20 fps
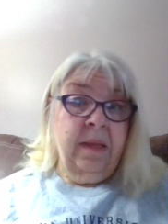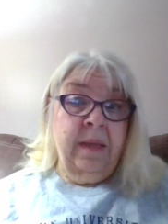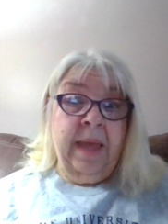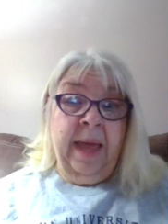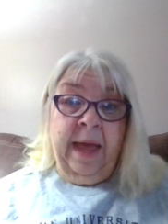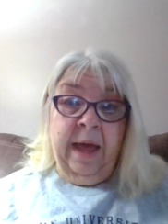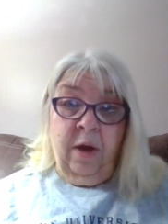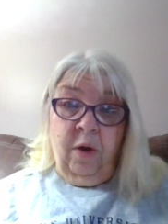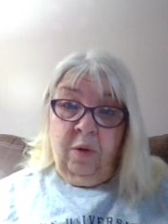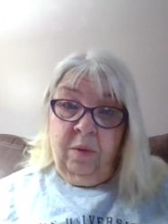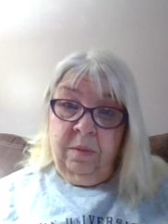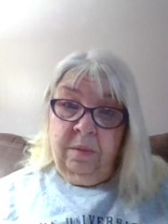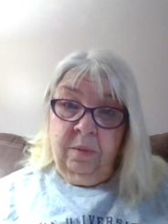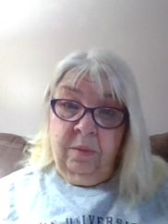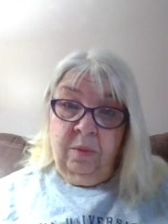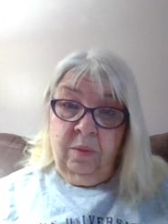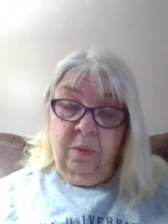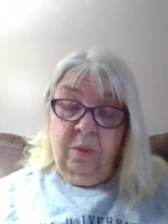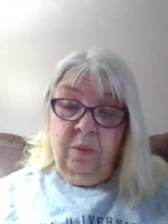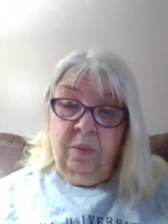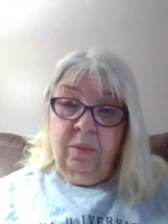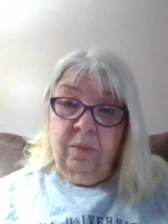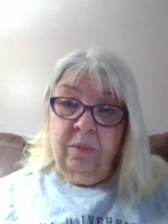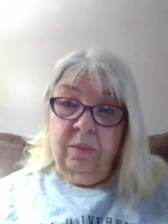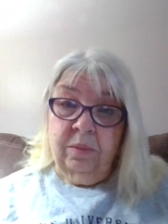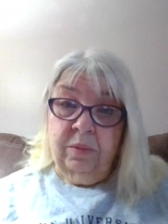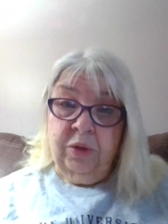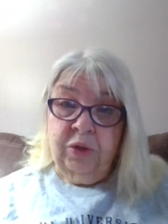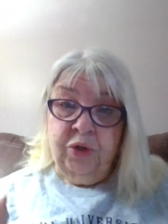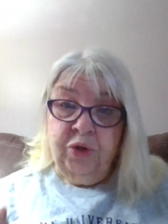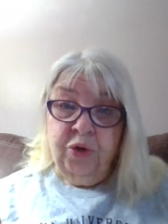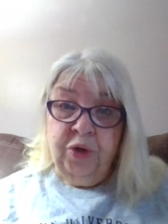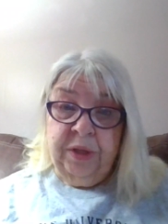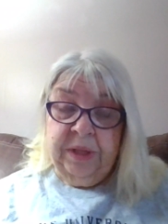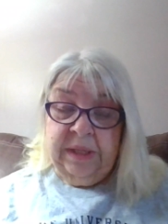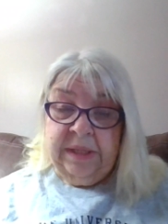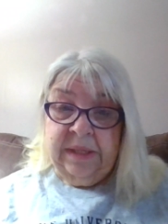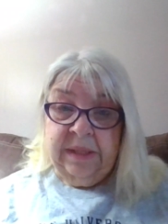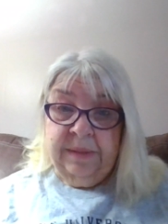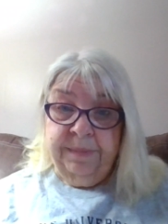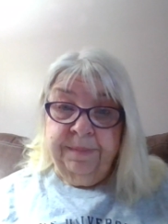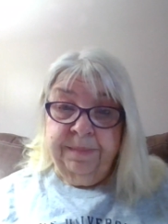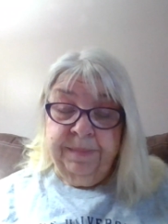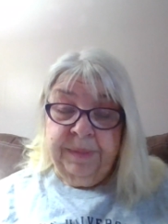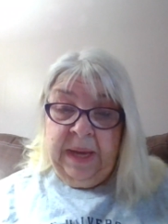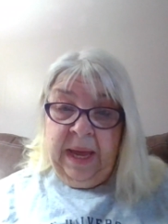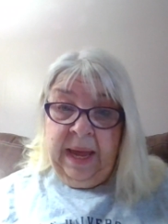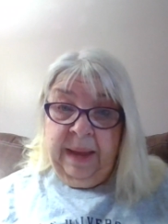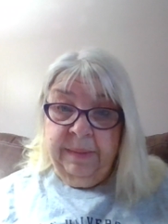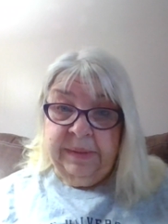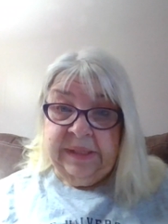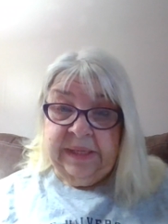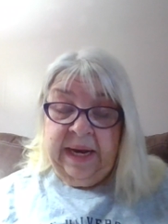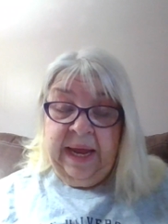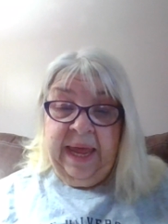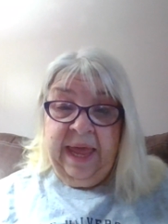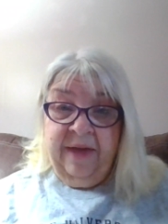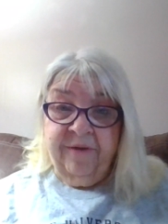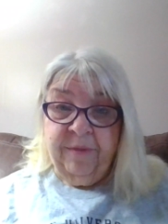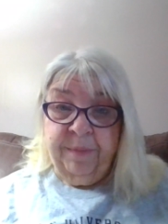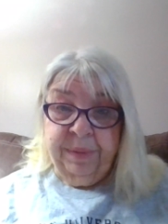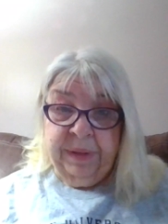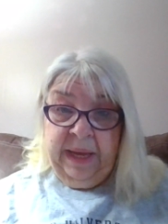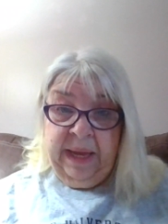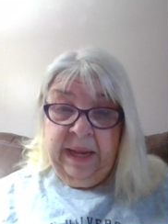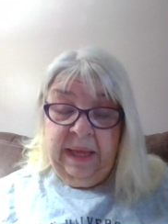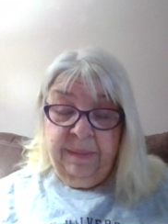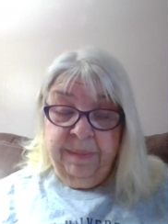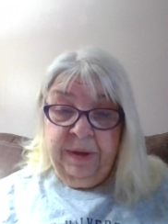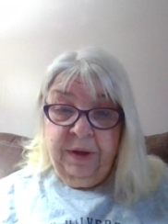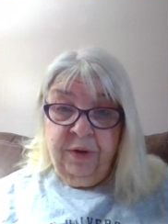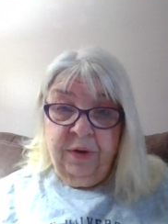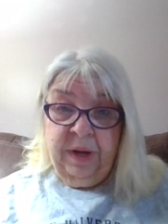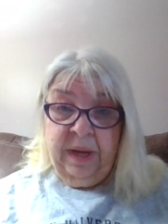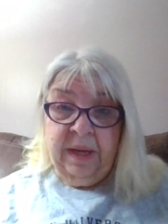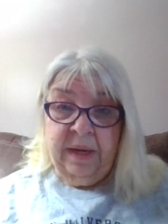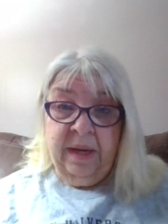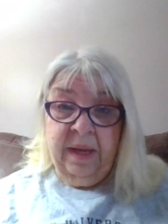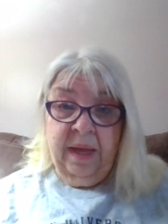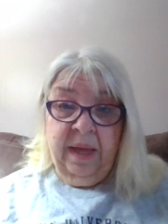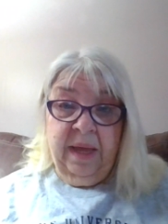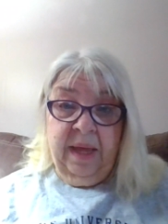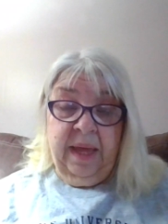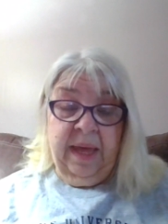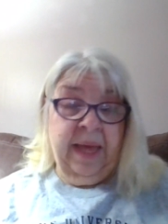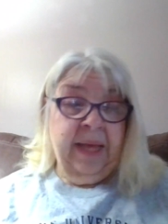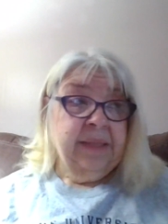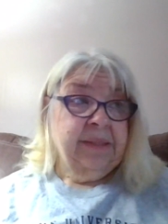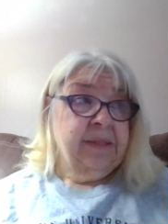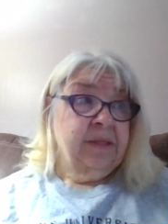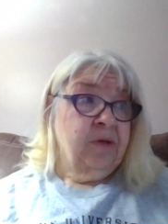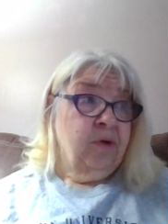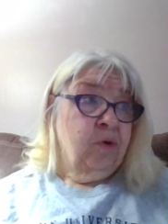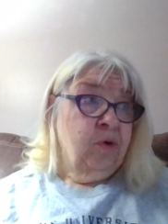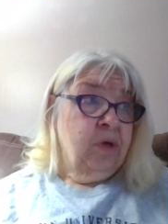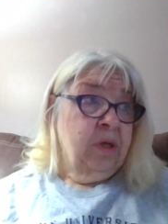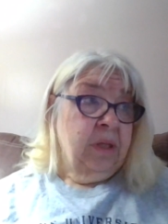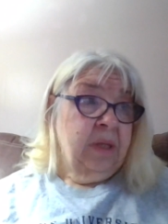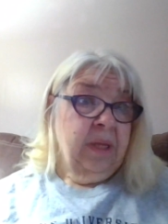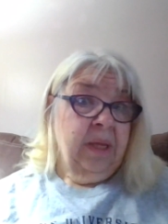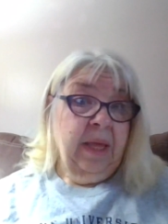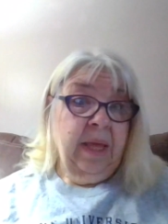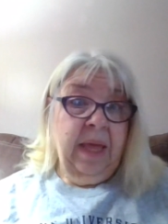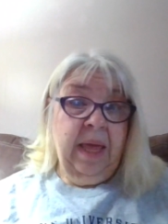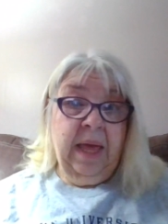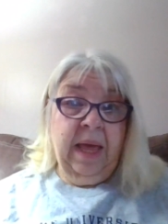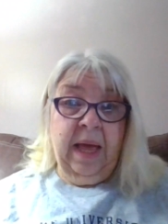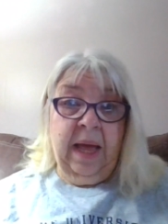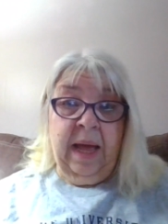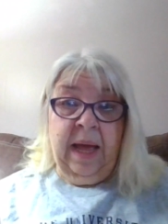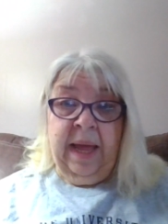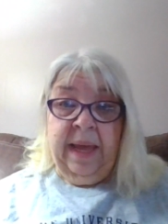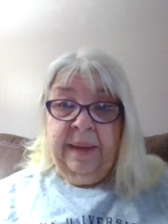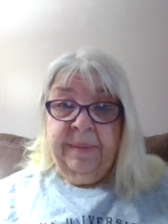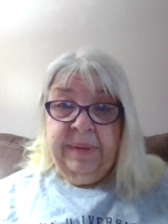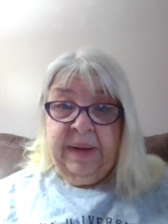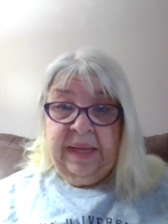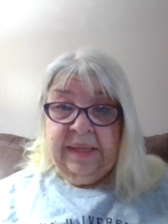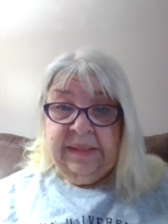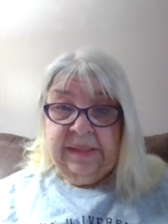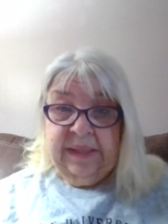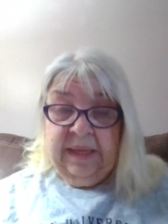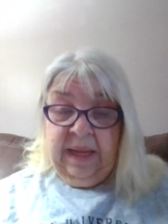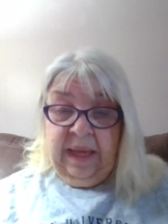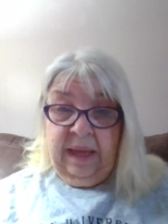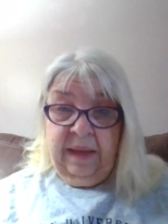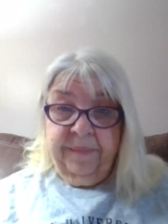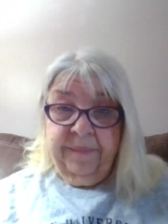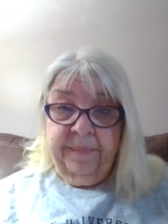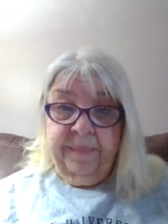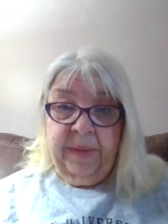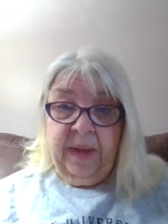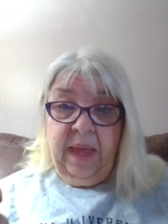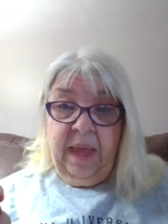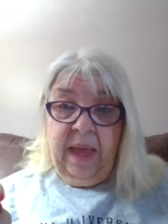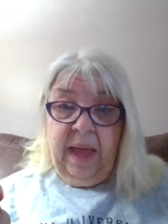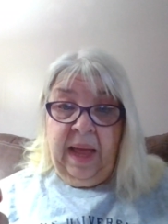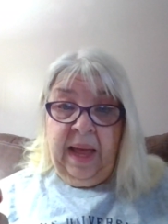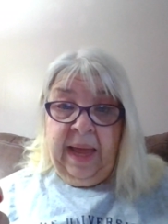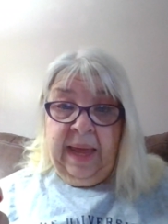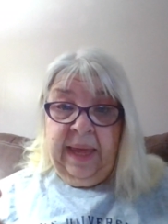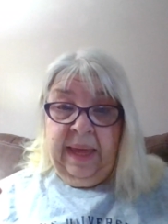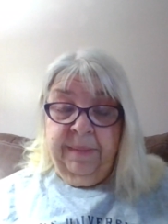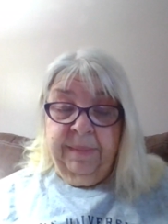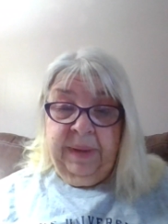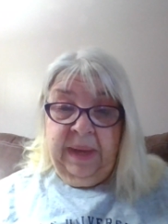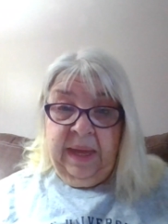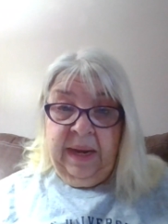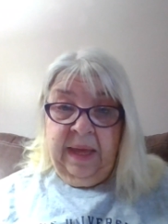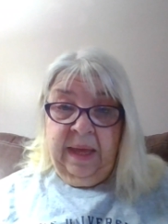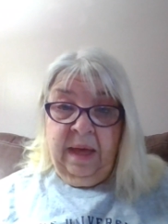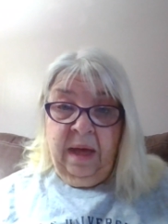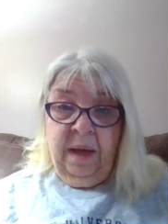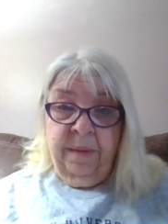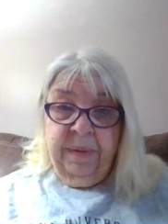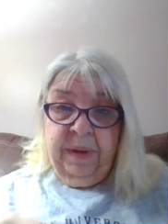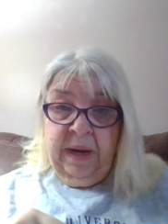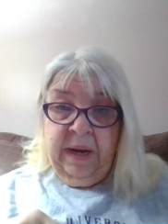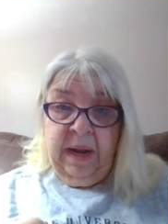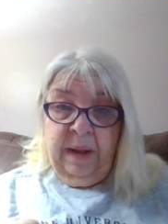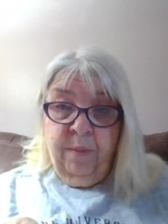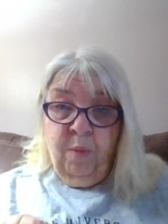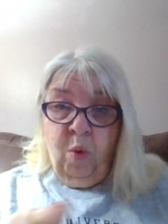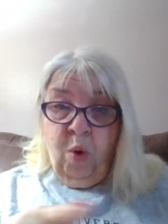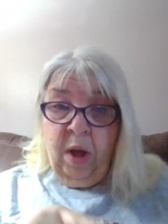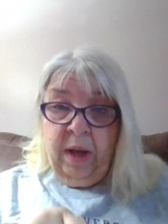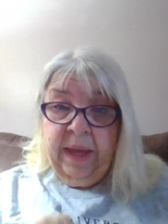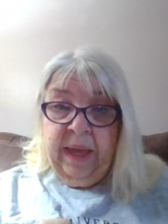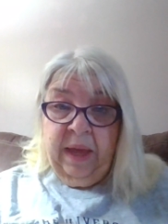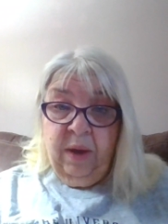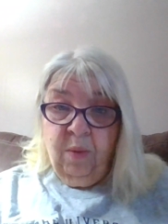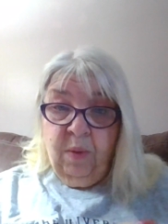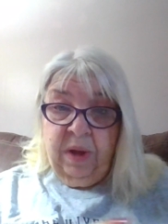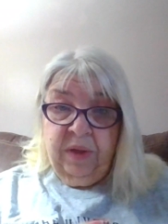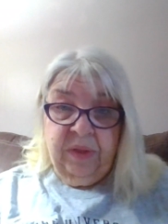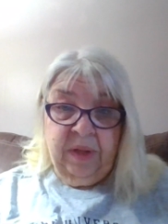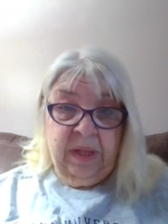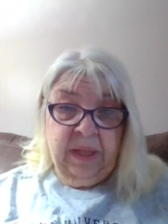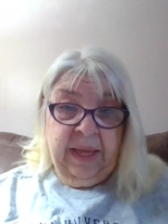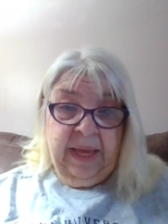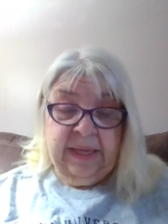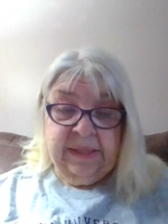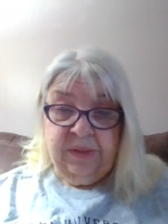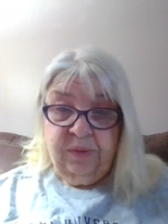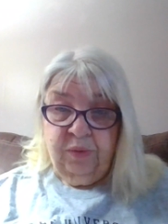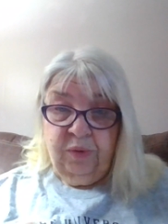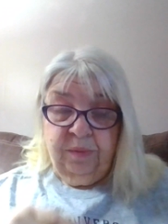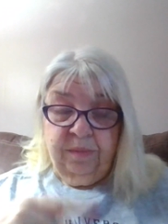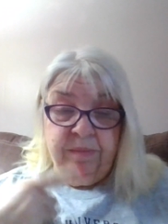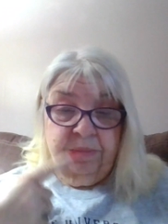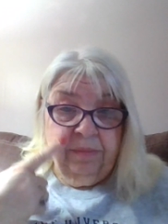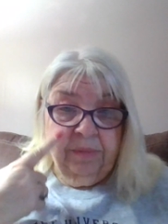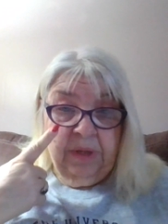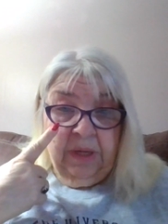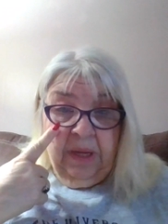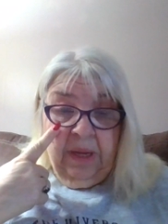Now, during the times that I have a planning period at school, I am not sitting. I am getting up and I'm walking around the classroom.